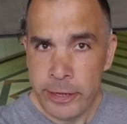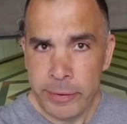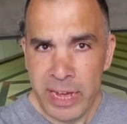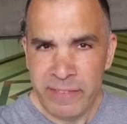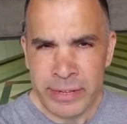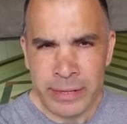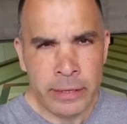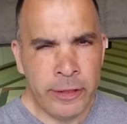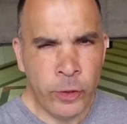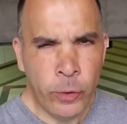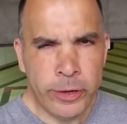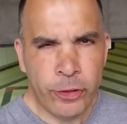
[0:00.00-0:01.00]
there you have it,
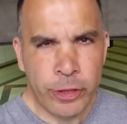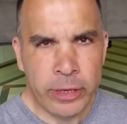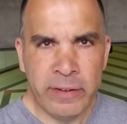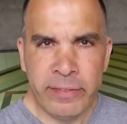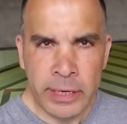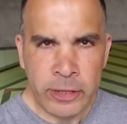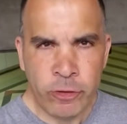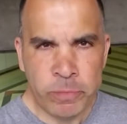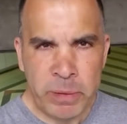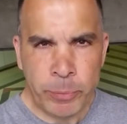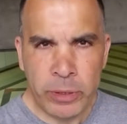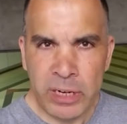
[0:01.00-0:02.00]
the origin of the lizard
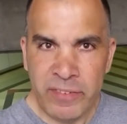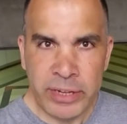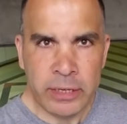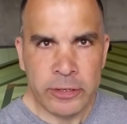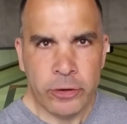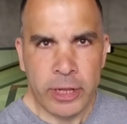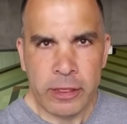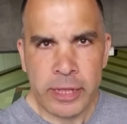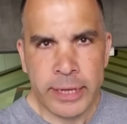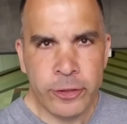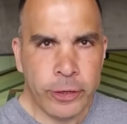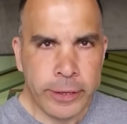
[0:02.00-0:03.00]
people living under Los
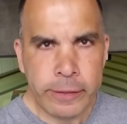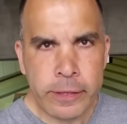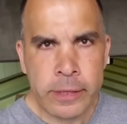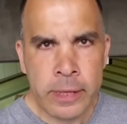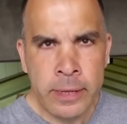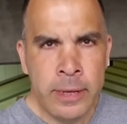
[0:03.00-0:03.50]
Angeles.